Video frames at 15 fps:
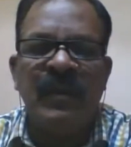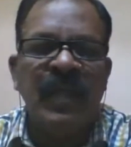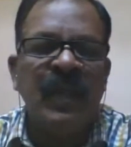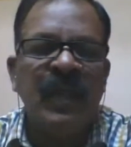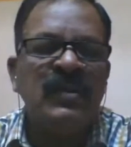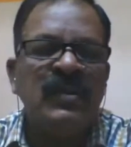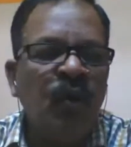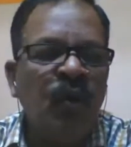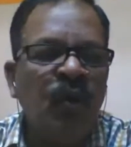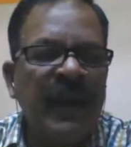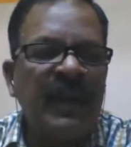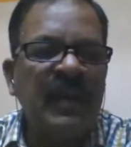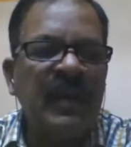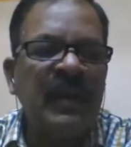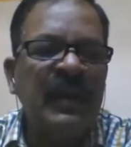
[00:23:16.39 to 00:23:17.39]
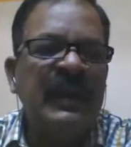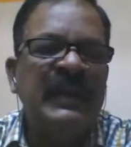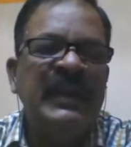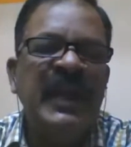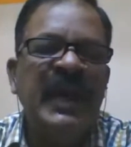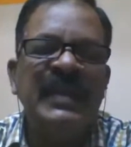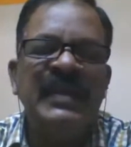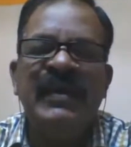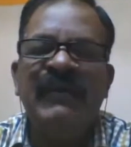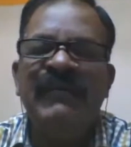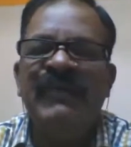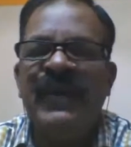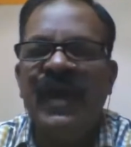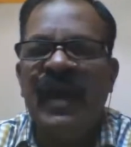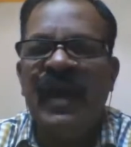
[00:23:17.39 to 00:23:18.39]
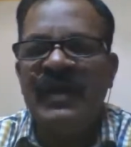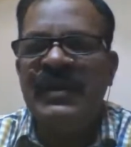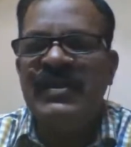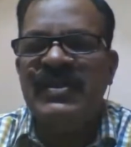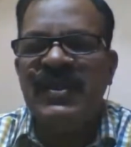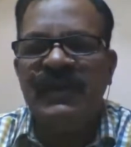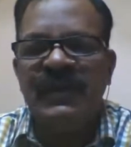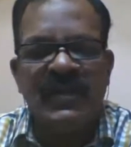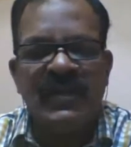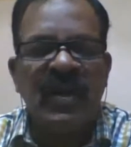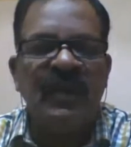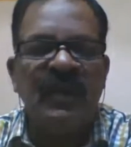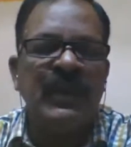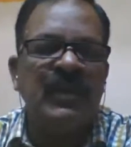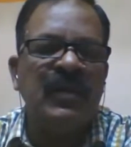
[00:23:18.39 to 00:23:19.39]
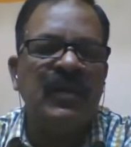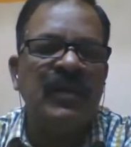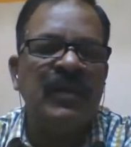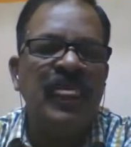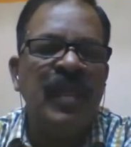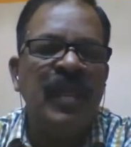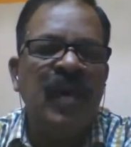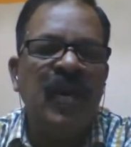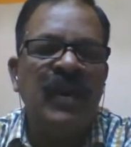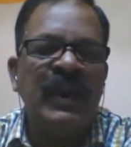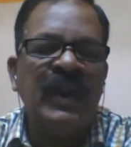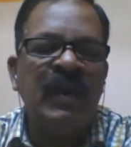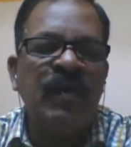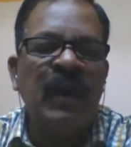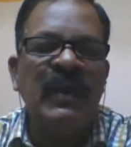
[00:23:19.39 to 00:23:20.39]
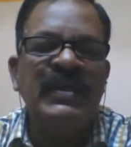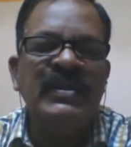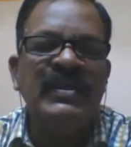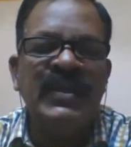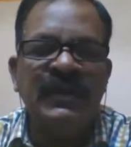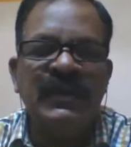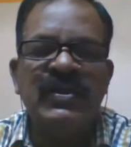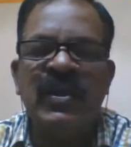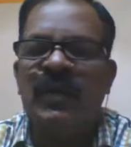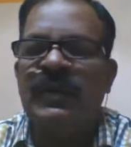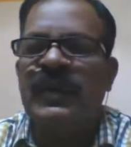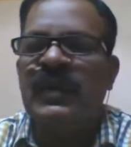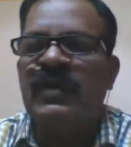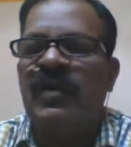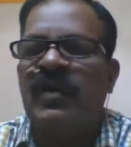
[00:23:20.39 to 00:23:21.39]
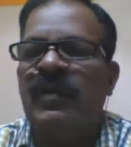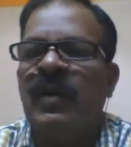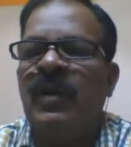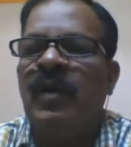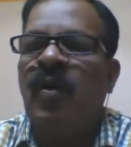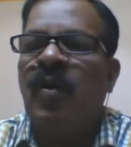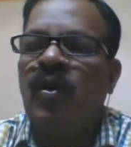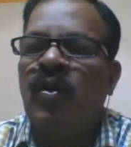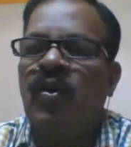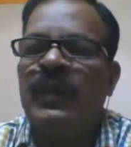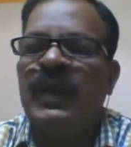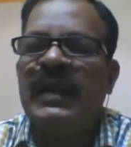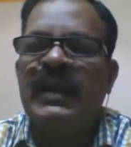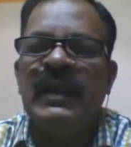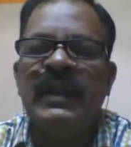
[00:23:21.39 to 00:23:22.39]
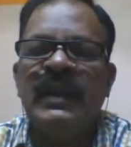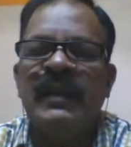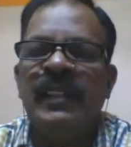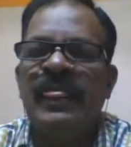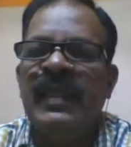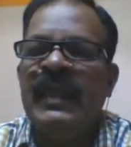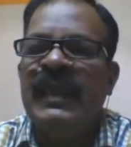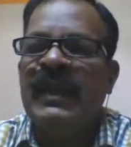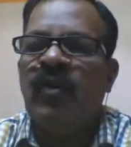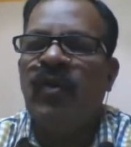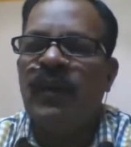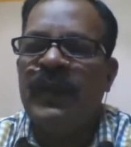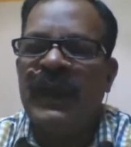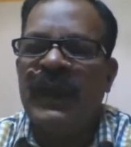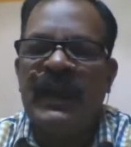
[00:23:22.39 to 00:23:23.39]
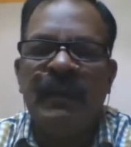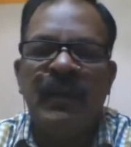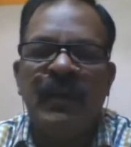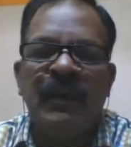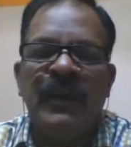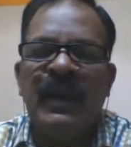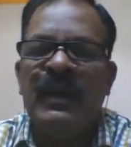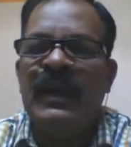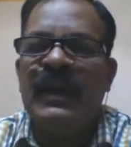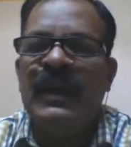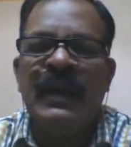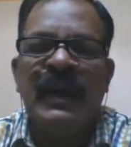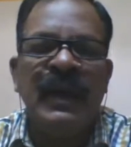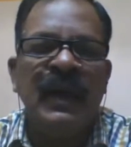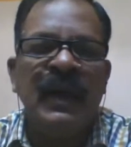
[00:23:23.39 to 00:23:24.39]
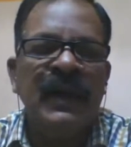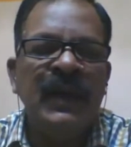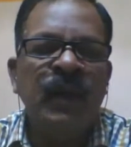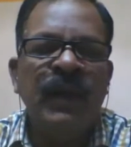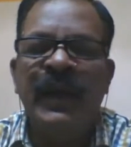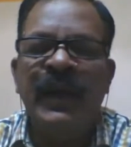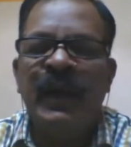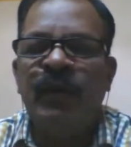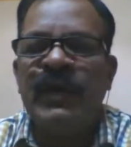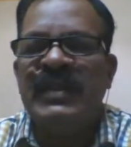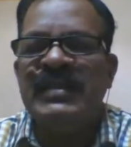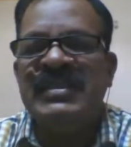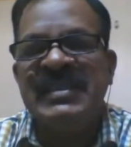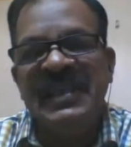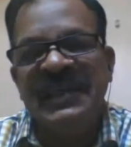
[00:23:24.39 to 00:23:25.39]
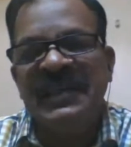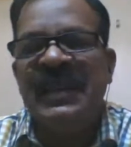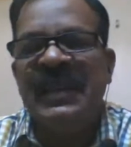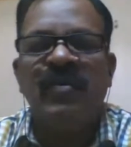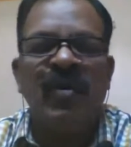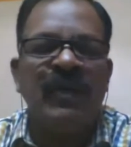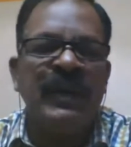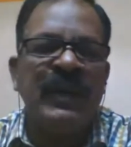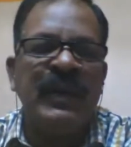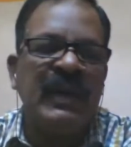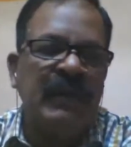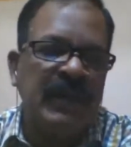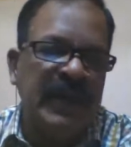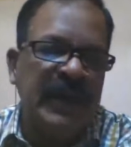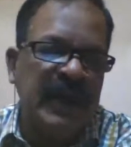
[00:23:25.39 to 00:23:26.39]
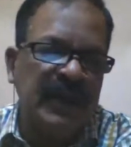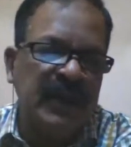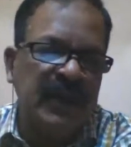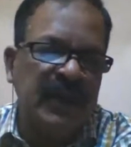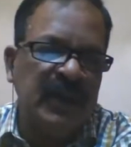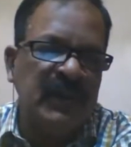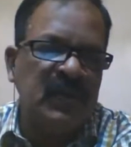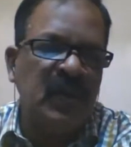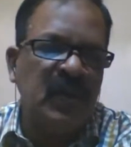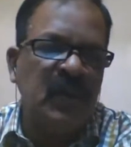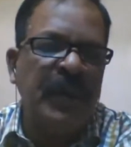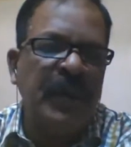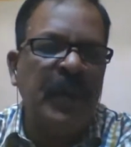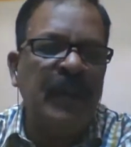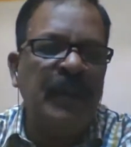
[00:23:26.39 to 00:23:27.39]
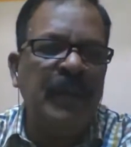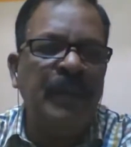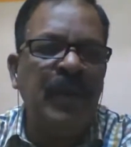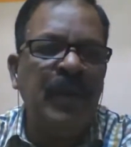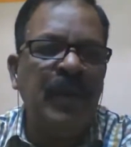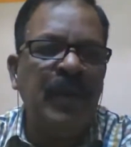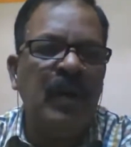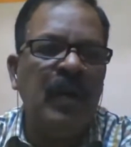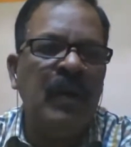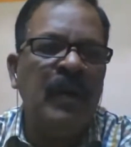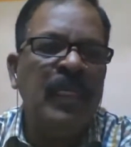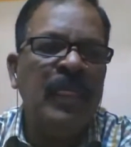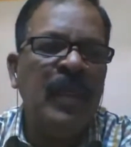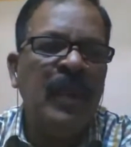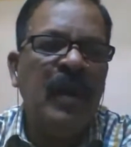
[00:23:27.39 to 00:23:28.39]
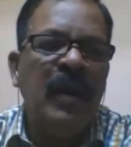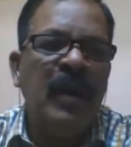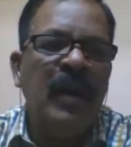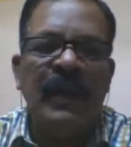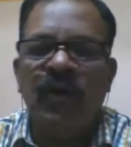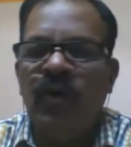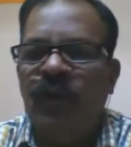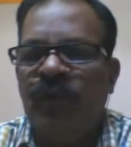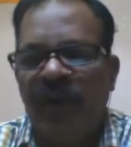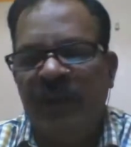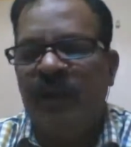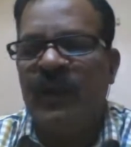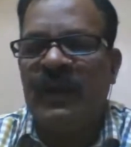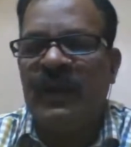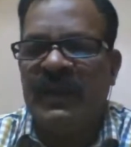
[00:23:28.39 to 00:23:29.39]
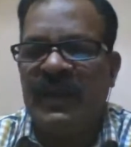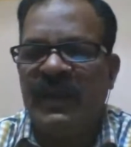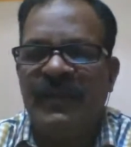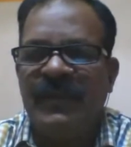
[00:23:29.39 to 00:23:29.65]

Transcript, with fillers: So when there is a fair distribution of income or equal distribution of income, automatically economic development uh, you you can see the economic development in the country. So uh, uh, I told you four important things.